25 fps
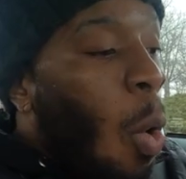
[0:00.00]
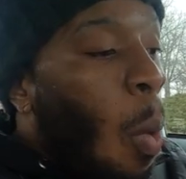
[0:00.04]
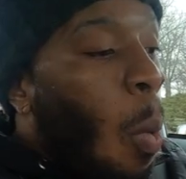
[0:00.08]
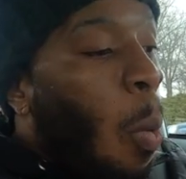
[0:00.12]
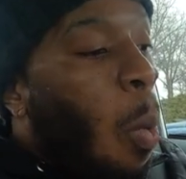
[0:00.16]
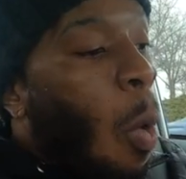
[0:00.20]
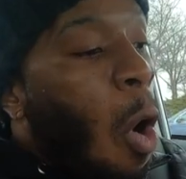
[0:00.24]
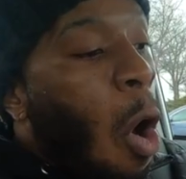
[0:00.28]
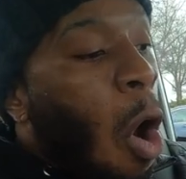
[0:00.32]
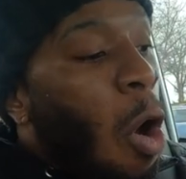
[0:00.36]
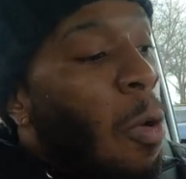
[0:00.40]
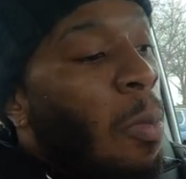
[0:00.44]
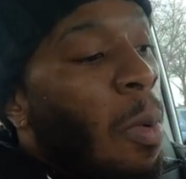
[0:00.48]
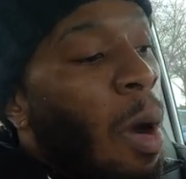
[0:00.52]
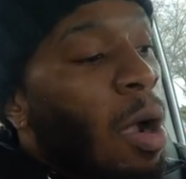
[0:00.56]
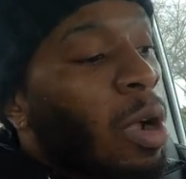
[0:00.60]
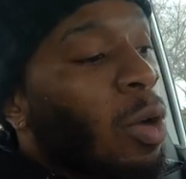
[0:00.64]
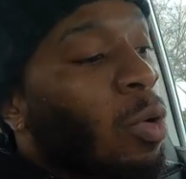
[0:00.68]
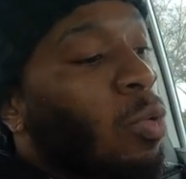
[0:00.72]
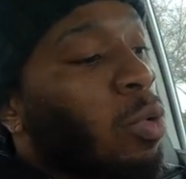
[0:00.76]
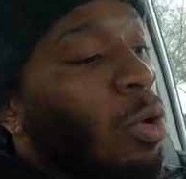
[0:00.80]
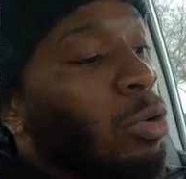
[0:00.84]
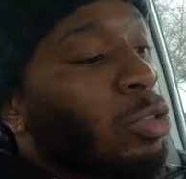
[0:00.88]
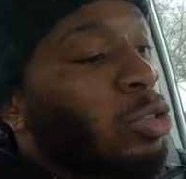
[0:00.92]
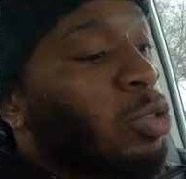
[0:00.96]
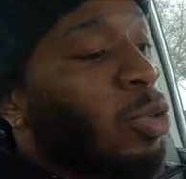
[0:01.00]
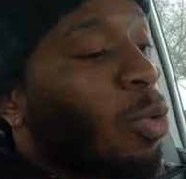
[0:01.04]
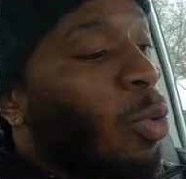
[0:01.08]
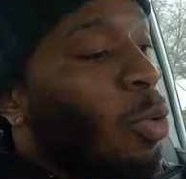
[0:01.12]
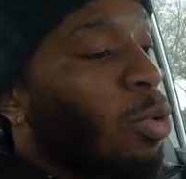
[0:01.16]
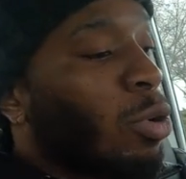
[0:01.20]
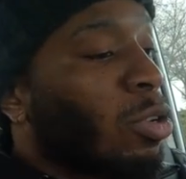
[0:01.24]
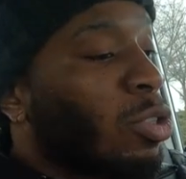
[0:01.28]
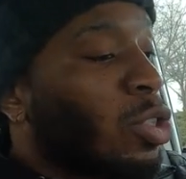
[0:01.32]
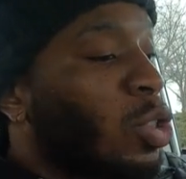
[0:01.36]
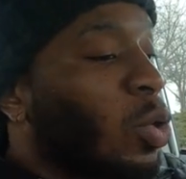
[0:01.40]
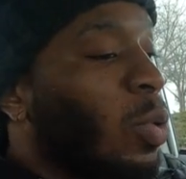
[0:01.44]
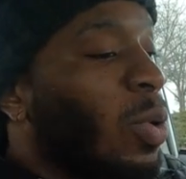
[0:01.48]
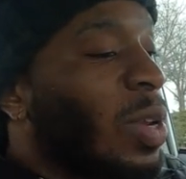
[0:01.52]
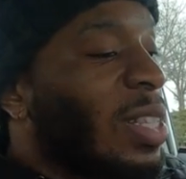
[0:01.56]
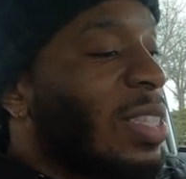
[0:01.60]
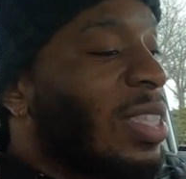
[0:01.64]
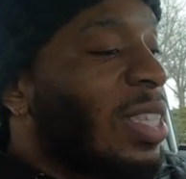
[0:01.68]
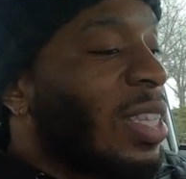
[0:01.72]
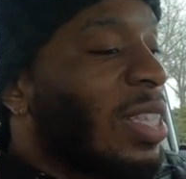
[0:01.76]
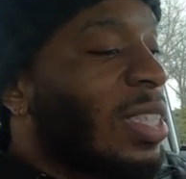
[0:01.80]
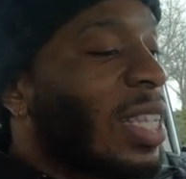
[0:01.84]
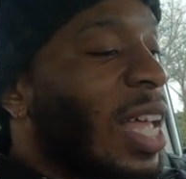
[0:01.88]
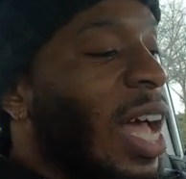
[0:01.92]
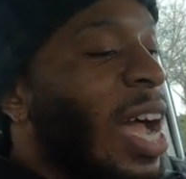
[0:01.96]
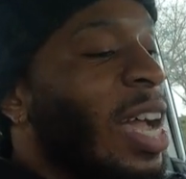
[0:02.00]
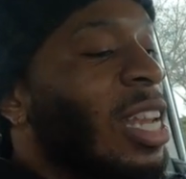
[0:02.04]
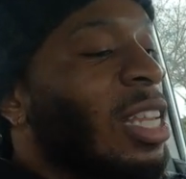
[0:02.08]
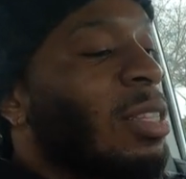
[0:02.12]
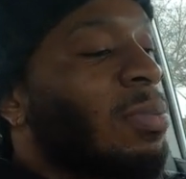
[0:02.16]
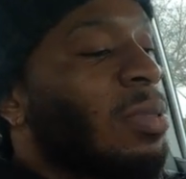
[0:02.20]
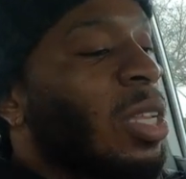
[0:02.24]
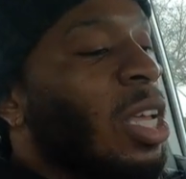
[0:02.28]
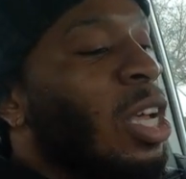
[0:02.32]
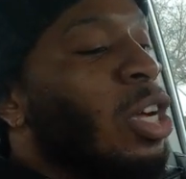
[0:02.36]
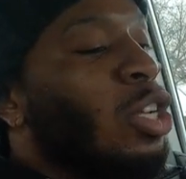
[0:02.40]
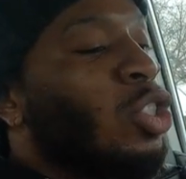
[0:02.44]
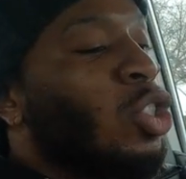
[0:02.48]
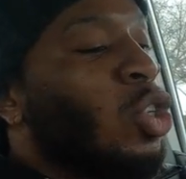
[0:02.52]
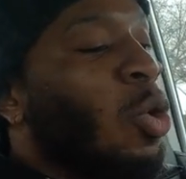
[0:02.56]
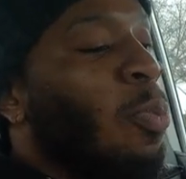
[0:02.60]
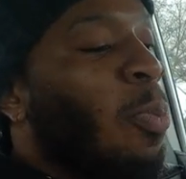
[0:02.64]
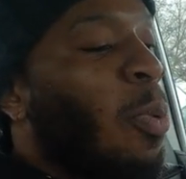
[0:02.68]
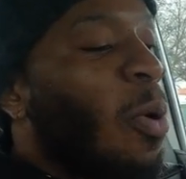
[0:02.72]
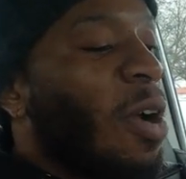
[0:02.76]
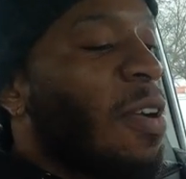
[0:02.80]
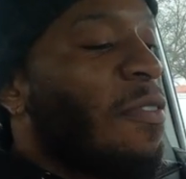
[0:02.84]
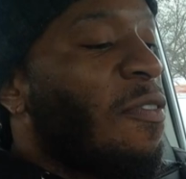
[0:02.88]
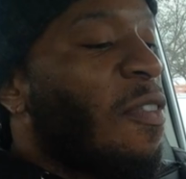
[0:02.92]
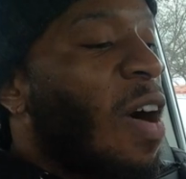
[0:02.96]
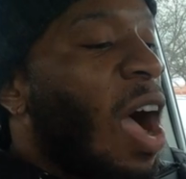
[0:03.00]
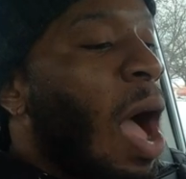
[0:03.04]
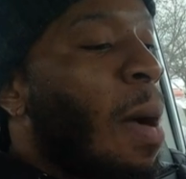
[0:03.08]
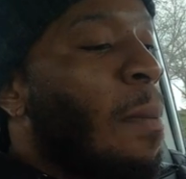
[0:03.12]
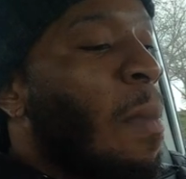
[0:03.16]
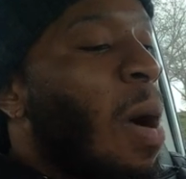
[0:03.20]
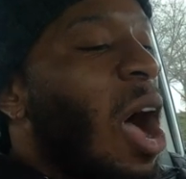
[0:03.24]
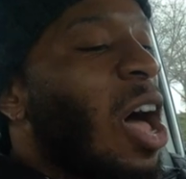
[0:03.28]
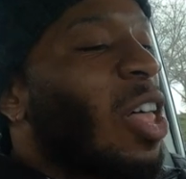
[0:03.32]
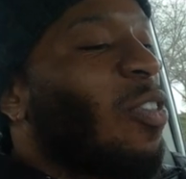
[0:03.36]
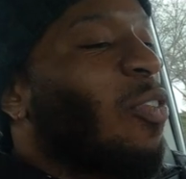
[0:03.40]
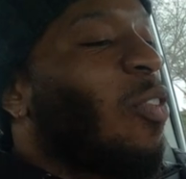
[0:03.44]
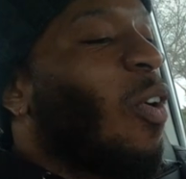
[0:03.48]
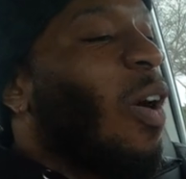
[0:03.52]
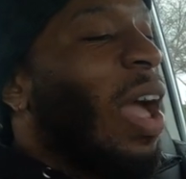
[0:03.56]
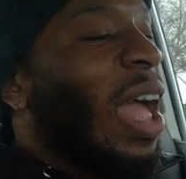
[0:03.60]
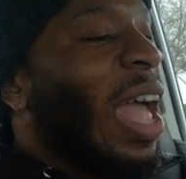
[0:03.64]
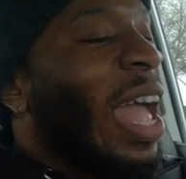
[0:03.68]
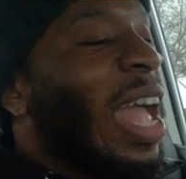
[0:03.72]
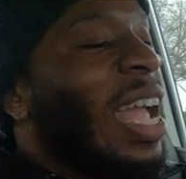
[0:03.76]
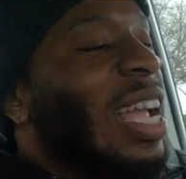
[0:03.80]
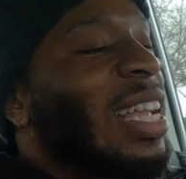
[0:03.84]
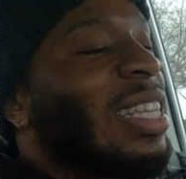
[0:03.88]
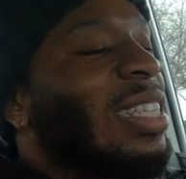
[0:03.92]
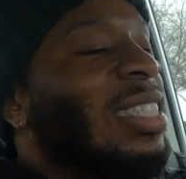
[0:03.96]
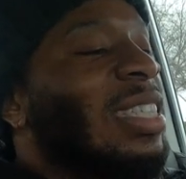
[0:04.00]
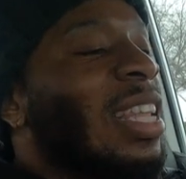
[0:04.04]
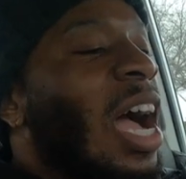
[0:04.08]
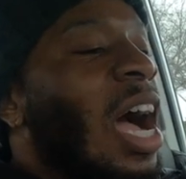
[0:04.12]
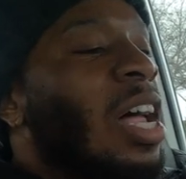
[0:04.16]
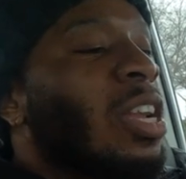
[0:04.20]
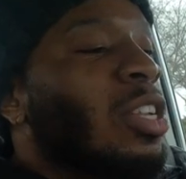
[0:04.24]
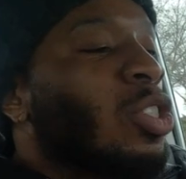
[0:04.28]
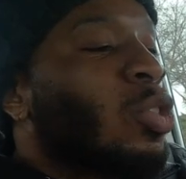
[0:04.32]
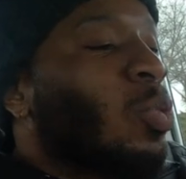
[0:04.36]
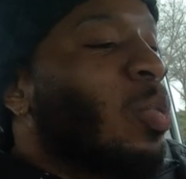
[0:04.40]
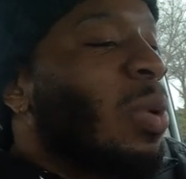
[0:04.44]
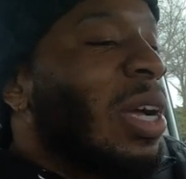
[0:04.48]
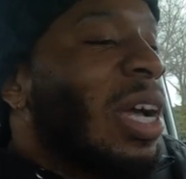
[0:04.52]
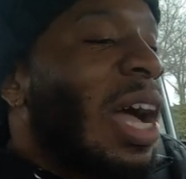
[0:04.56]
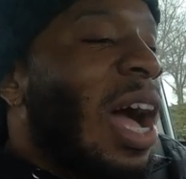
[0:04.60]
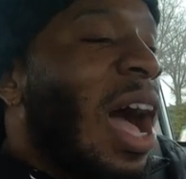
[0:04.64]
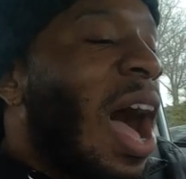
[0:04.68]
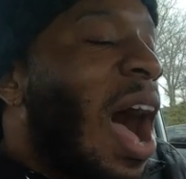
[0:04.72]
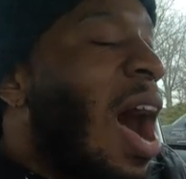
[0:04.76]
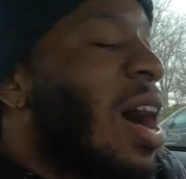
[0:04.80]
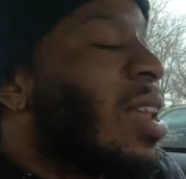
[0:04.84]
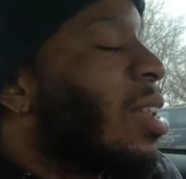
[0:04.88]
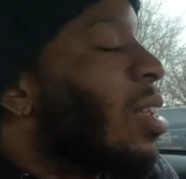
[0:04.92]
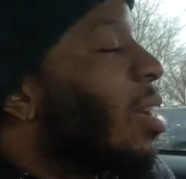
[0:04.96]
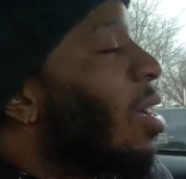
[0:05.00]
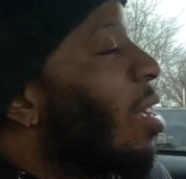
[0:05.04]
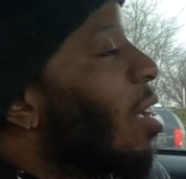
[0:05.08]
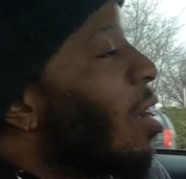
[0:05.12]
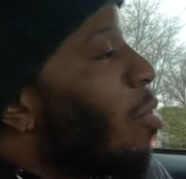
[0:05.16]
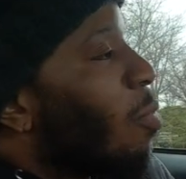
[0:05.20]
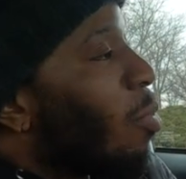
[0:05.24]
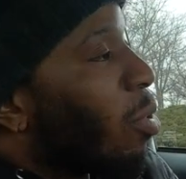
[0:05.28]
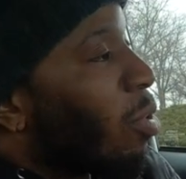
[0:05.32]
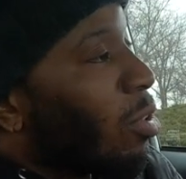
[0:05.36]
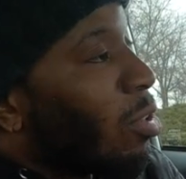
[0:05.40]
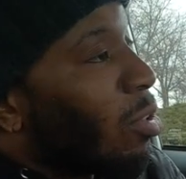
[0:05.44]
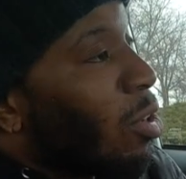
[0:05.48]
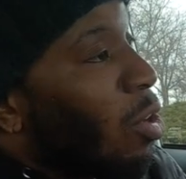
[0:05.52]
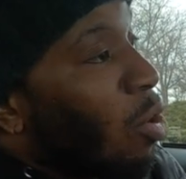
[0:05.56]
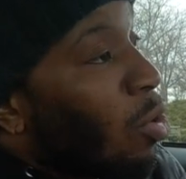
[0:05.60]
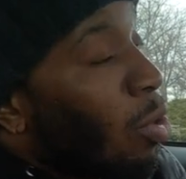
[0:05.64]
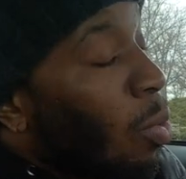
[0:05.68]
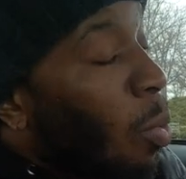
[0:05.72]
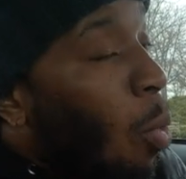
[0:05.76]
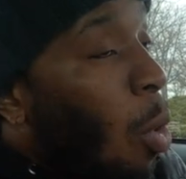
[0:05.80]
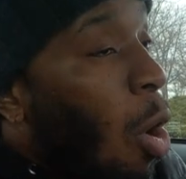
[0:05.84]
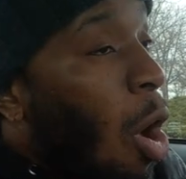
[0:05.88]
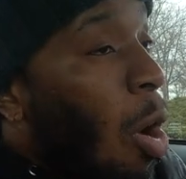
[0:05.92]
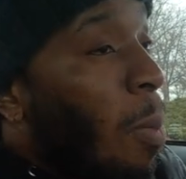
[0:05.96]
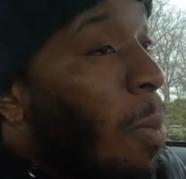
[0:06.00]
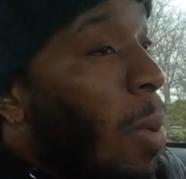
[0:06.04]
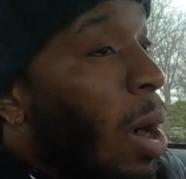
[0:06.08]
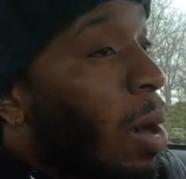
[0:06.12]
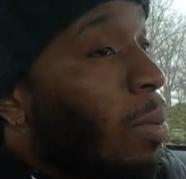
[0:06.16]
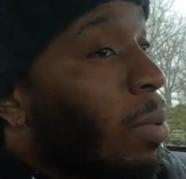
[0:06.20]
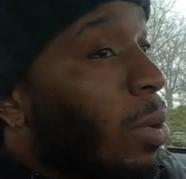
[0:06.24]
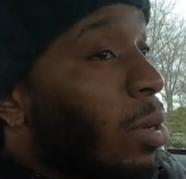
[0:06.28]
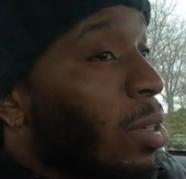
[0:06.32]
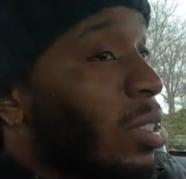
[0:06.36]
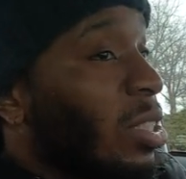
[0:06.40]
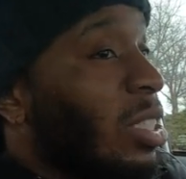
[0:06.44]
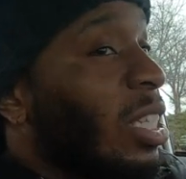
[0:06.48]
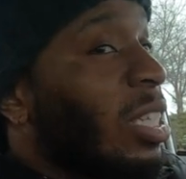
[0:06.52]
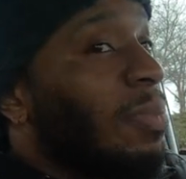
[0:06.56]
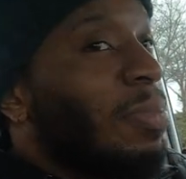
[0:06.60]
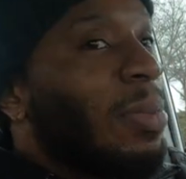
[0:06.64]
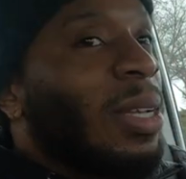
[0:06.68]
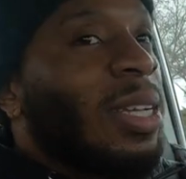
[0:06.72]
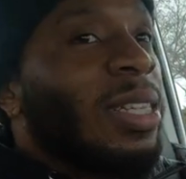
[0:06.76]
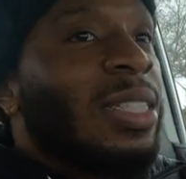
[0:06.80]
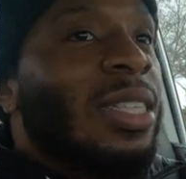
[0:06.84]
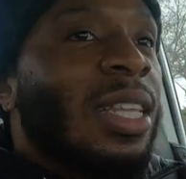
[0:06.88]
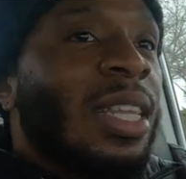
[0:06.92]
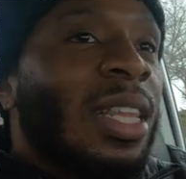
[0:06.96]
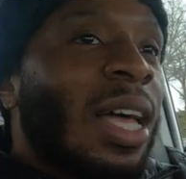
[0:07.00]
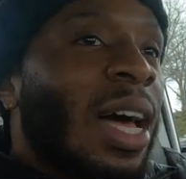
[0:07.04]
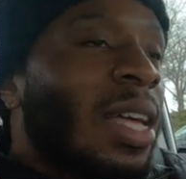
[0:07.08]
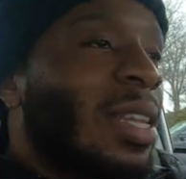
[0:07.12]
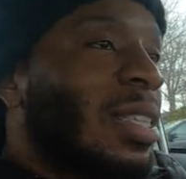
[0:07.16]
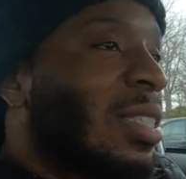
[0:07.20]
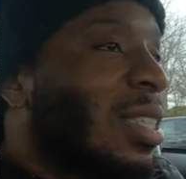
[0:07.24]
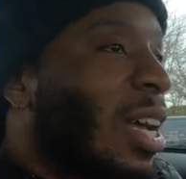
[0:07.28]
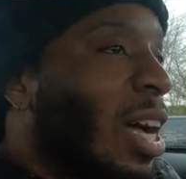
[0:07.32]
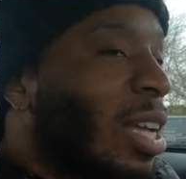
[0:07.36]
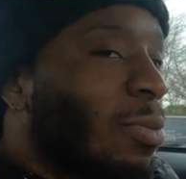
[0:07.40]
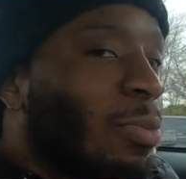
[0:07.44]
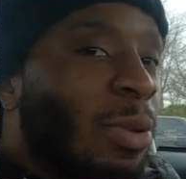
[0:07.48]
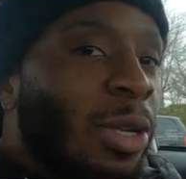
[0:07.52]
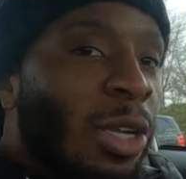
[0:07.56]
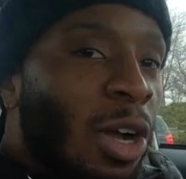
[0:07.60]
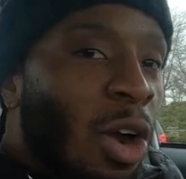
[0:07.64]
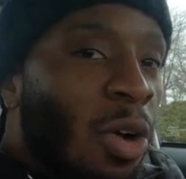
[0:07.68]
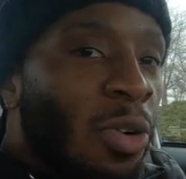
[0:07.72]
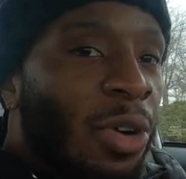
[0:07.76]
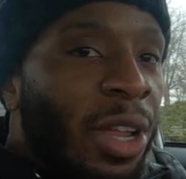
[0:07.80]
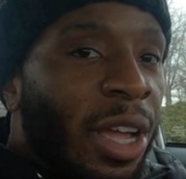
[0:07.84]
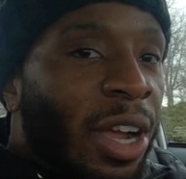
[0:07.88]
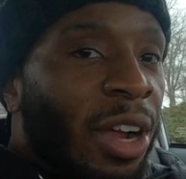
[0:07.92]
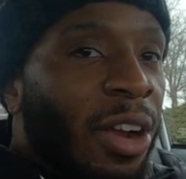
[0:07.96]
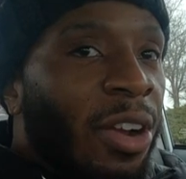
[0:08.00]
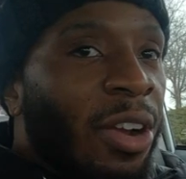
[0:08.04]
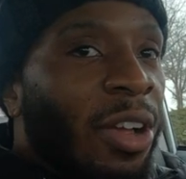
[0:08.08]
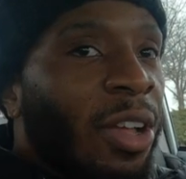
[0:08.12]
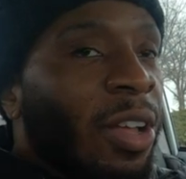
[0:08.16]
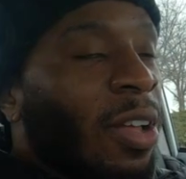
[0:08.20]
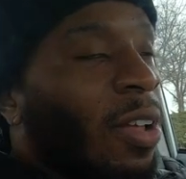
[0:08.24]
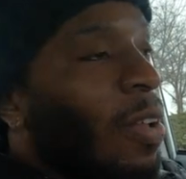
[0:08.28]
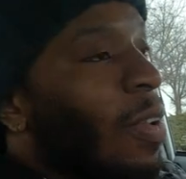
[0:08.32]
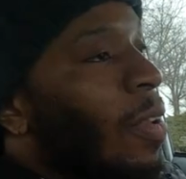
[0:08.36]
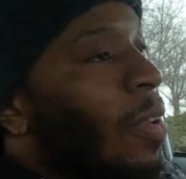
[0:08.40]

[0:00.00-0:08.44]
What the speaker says: Walmart grocery order, 26 items, 2.5 miles for $8, way a holla. We're gonna go to Walmart, we're gonna see, because a lot of times we go there,